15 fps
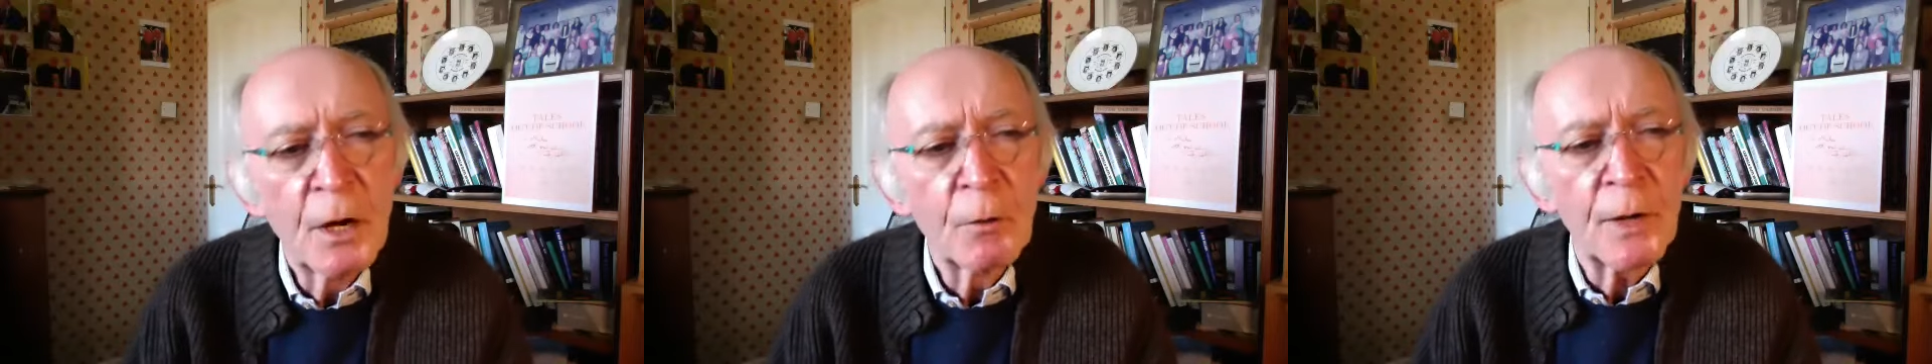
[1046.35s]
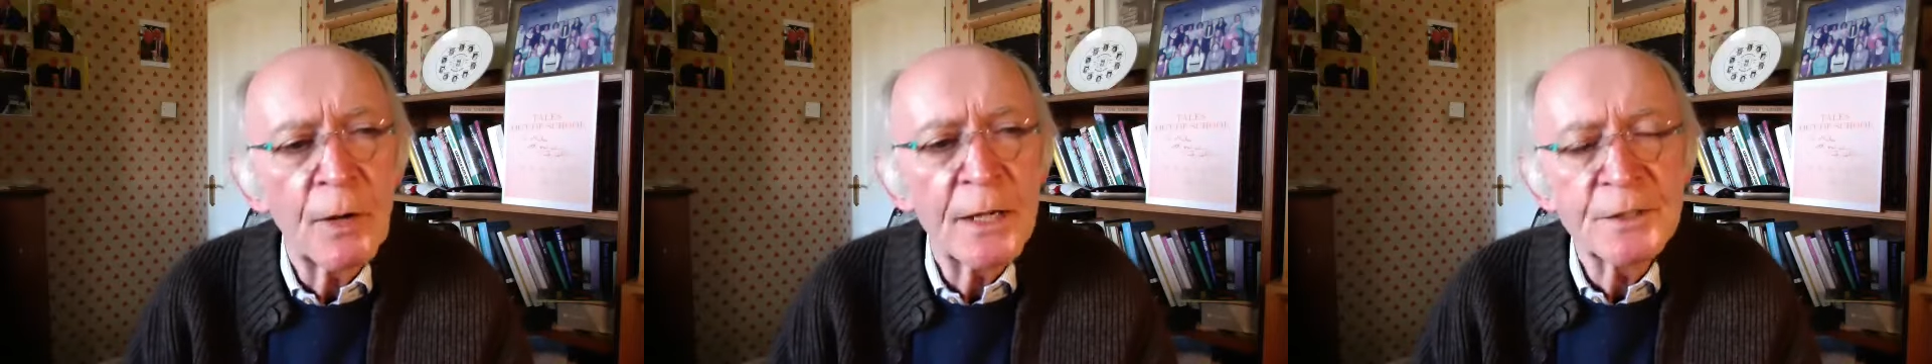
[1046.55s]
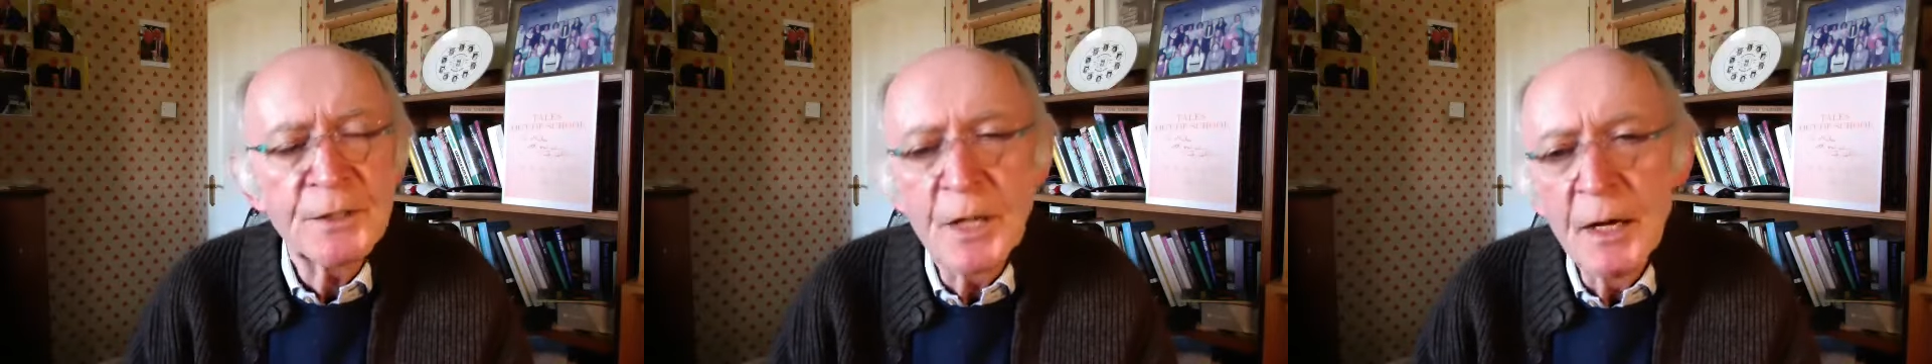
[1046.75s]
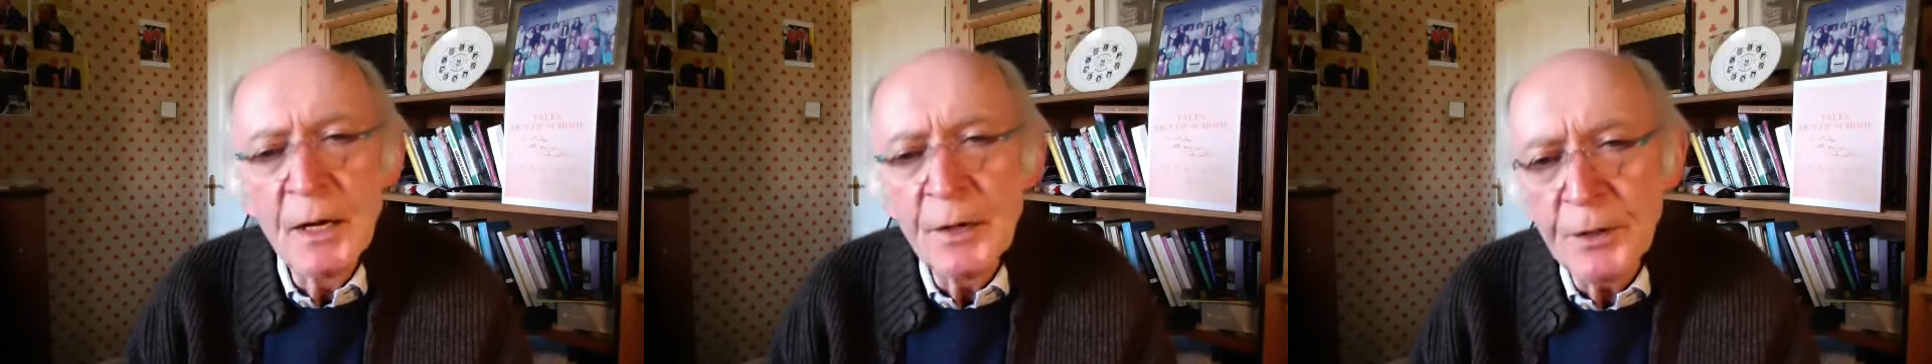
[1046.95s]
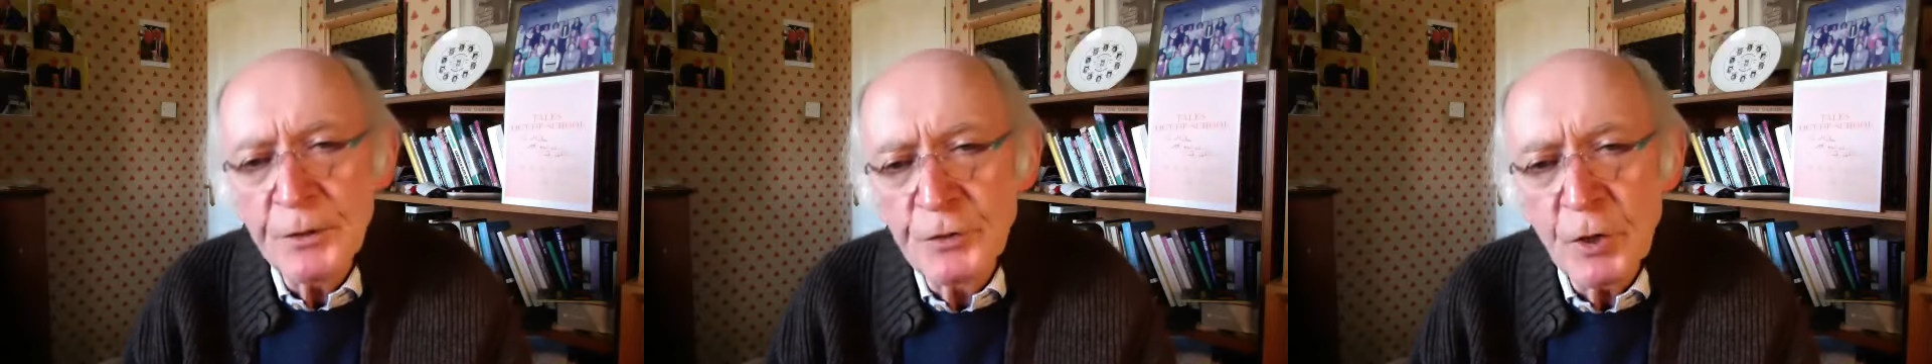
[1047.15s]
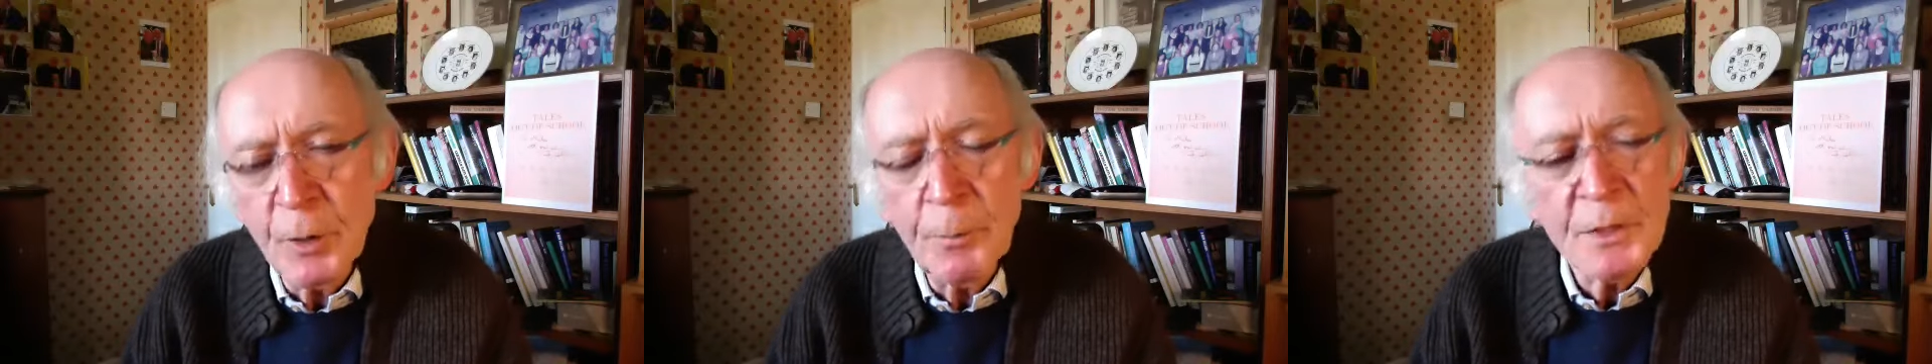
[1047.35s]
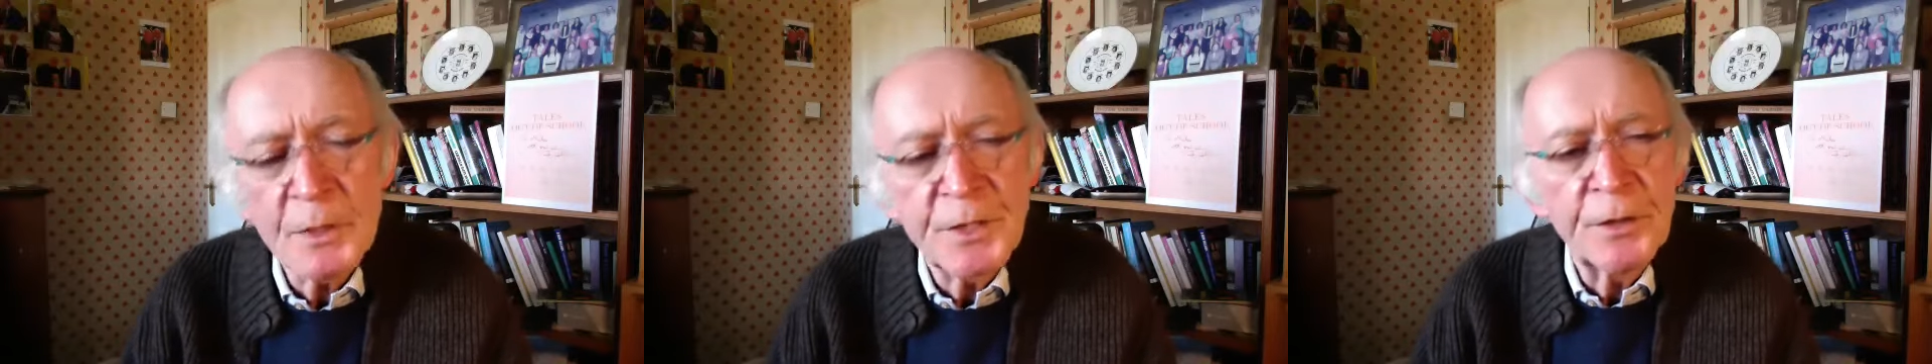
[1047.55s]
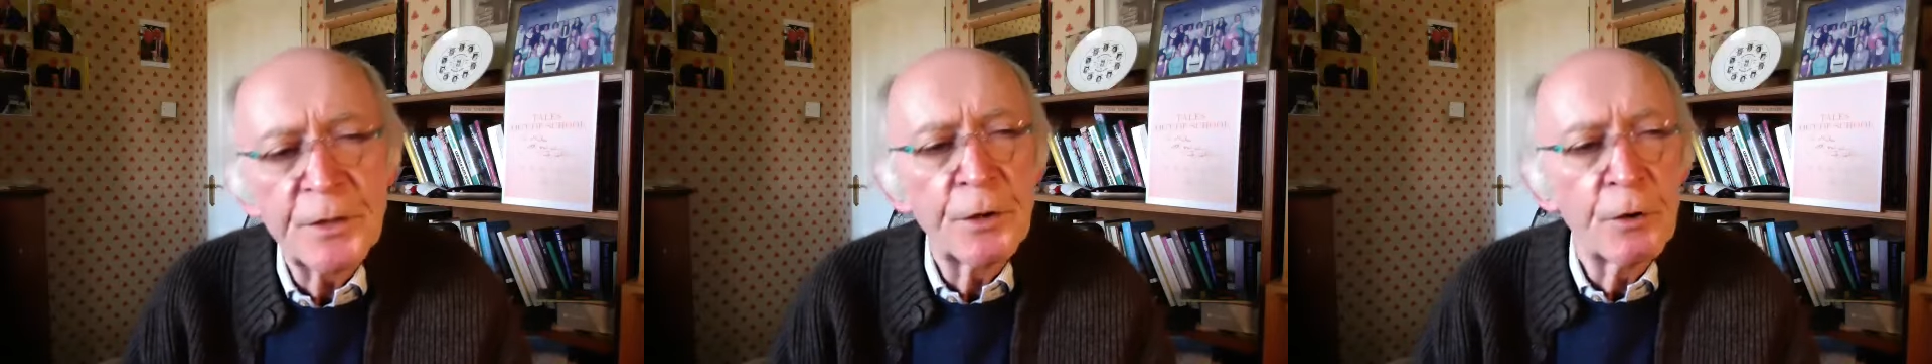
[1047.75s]
whereas the troubles
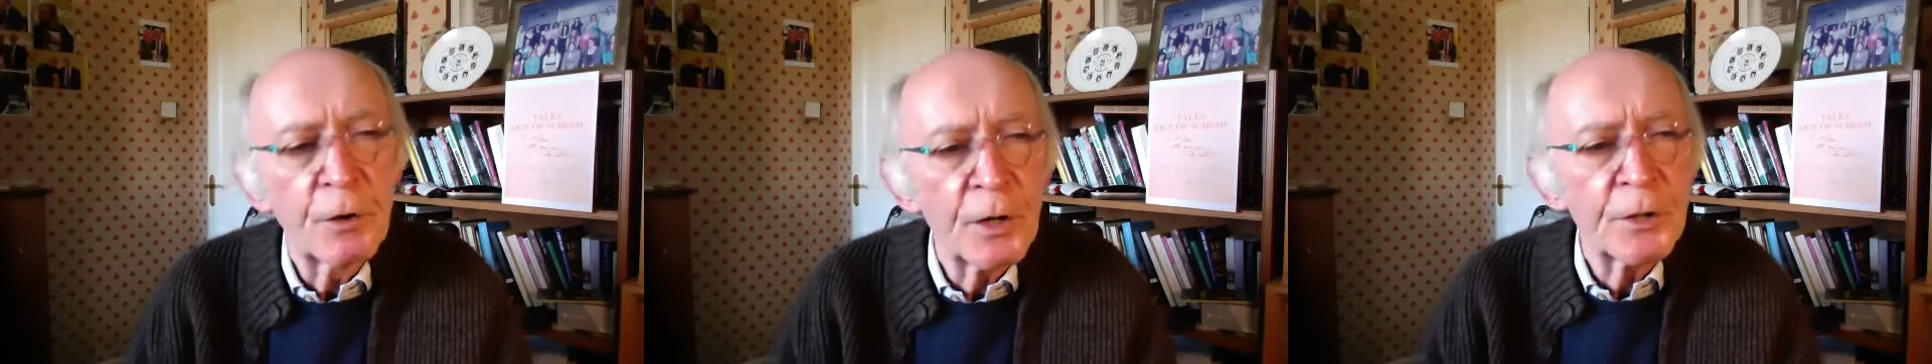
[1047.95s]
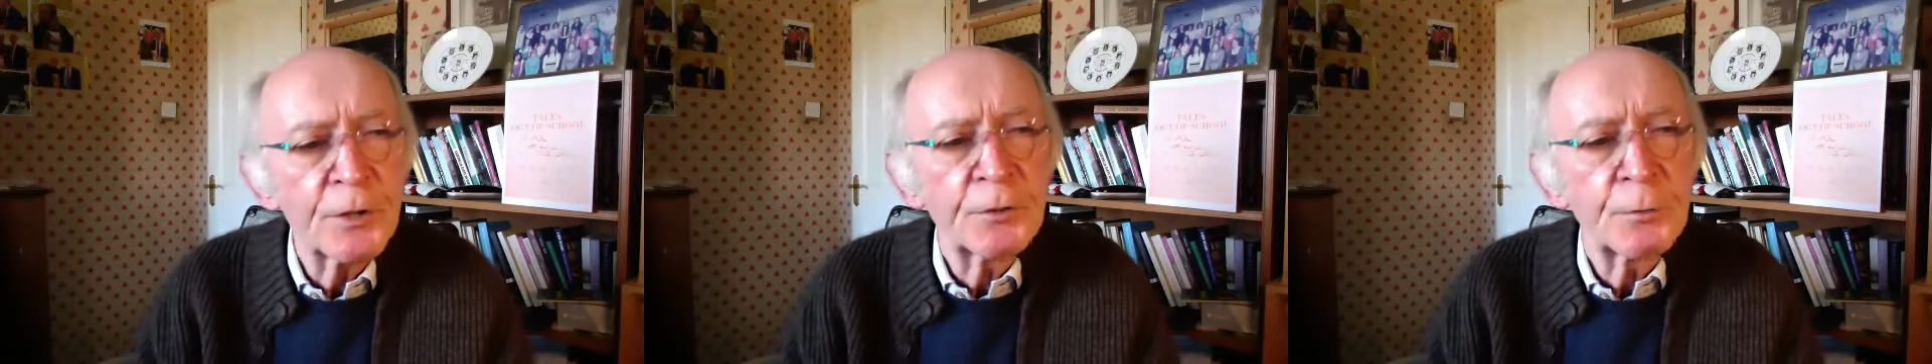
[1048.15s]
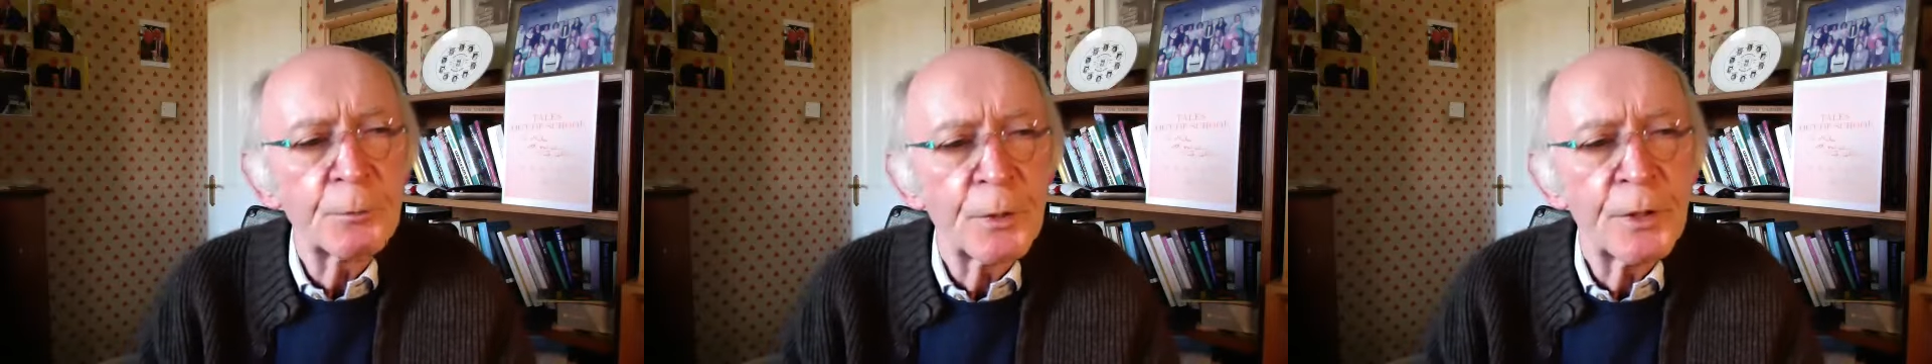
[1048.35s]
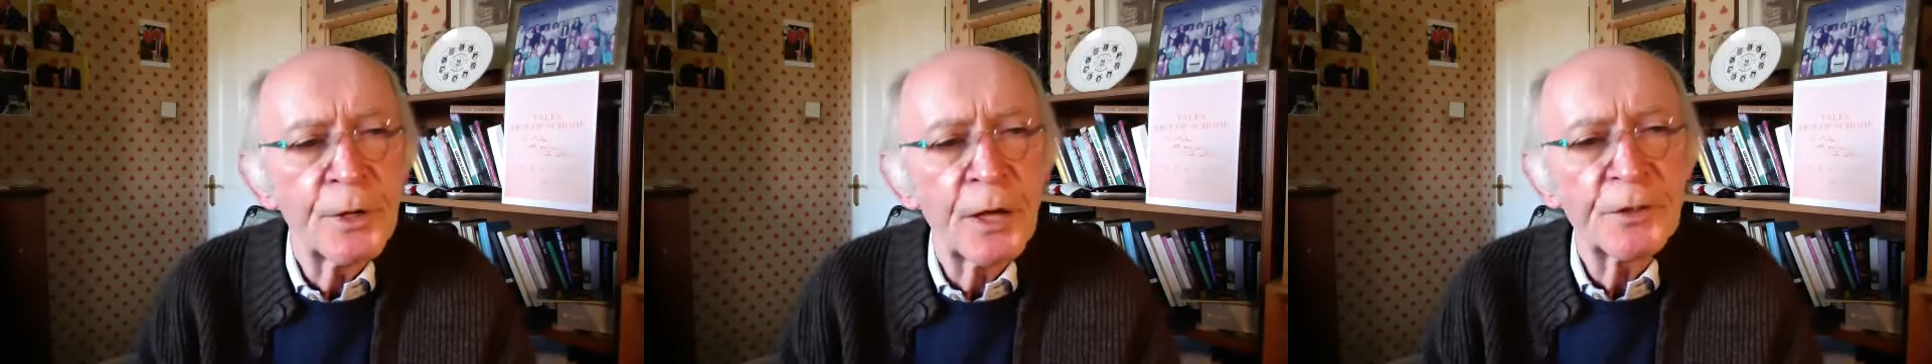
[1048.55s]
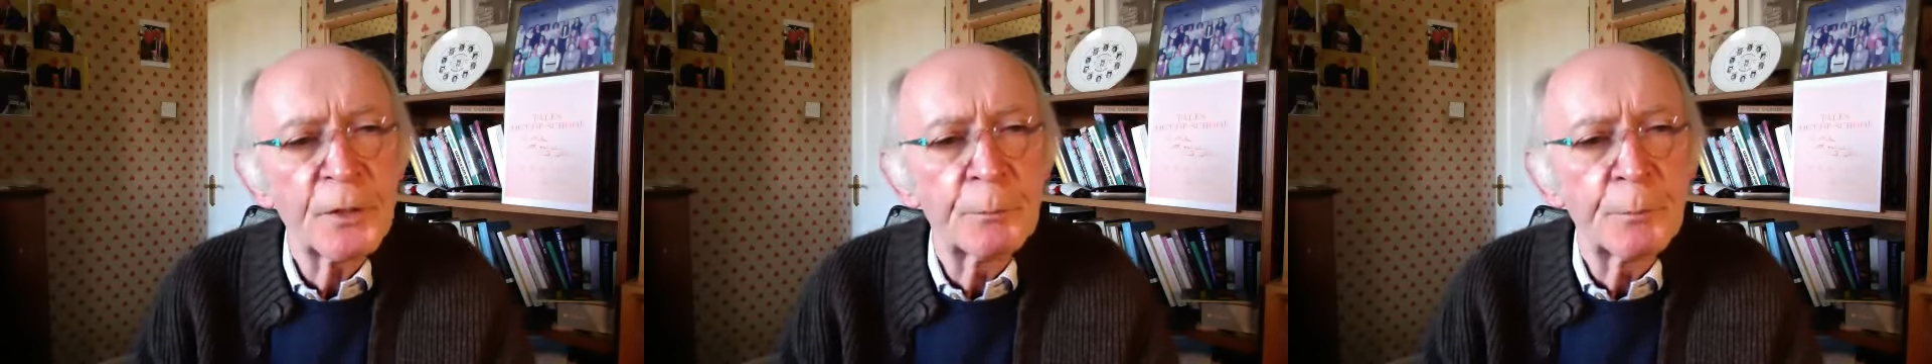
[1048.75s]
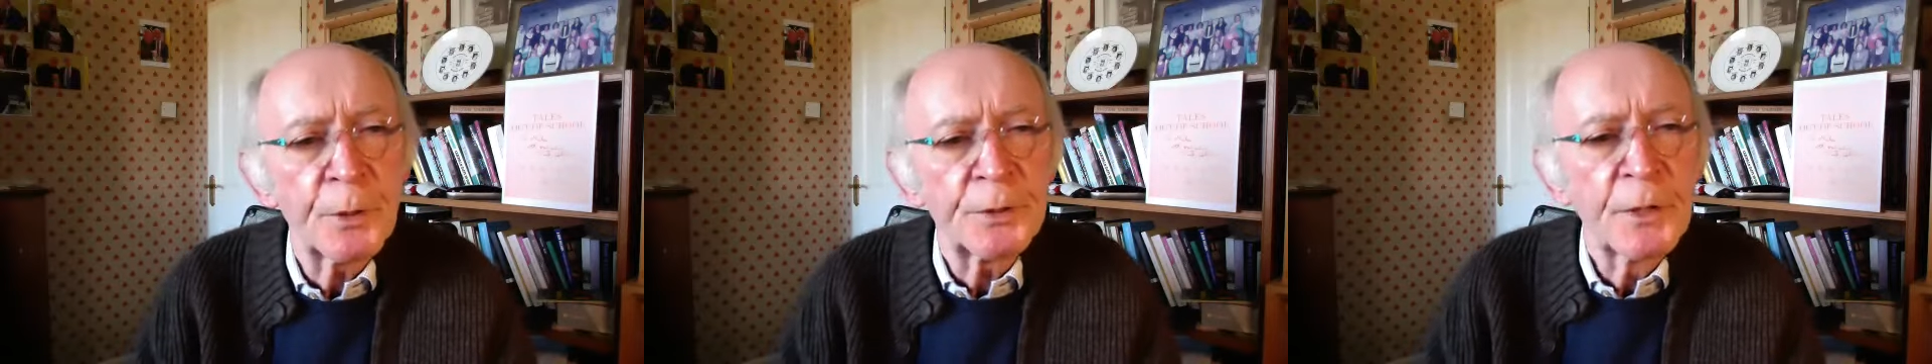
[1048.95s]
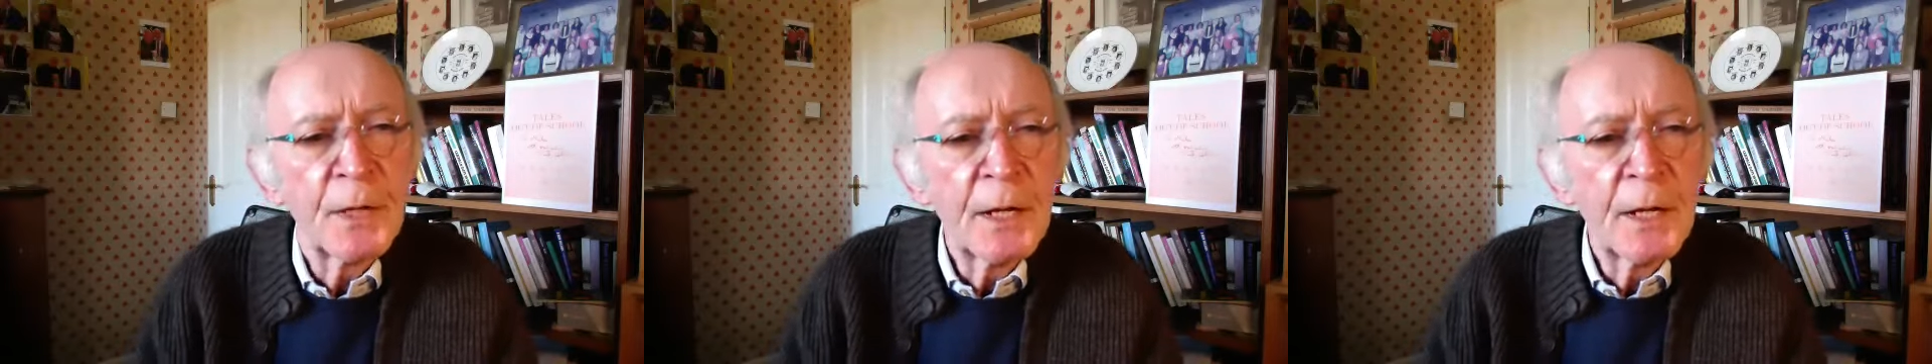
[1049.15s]
in the north were nothing but